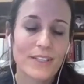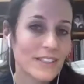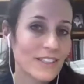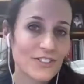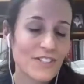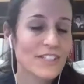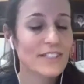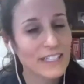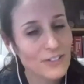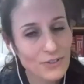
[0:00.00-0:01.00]
clinicians, because
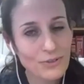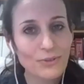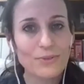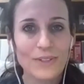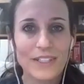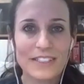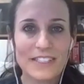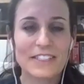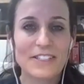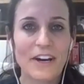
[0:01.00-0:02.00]
I too
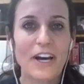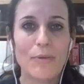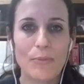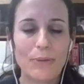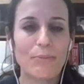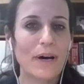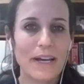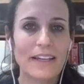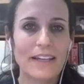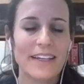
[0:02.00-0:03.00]
see a time when
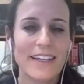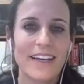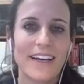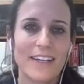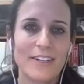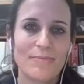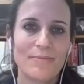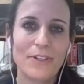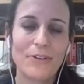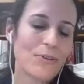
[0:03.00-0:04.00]
my
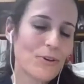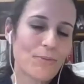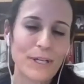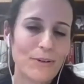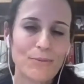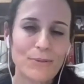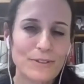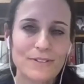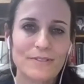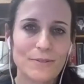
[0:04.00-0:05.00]
you know, career
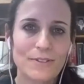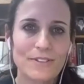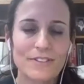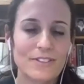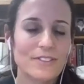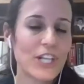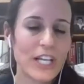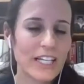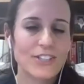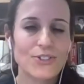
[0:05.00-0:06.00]
will
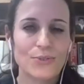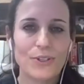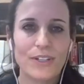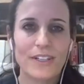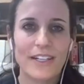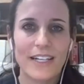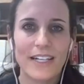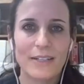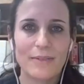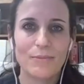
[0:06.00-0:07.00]
change or
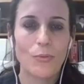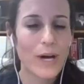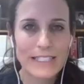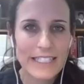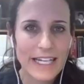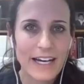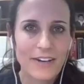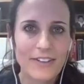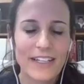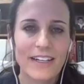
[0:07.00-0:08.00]
wind
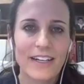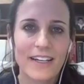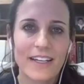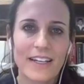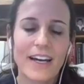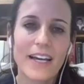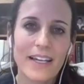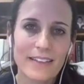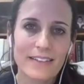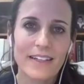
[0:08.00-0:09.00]
down. And
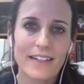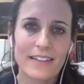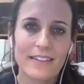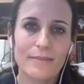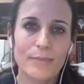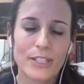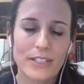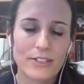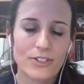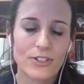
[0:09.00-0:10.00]
I much
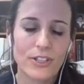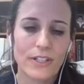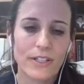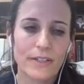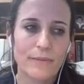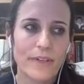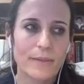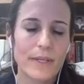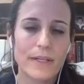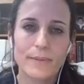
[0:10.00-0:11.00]
like Dr. Carla,
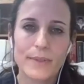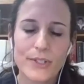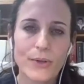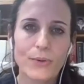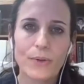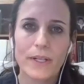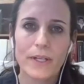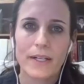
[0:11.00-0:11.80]
am so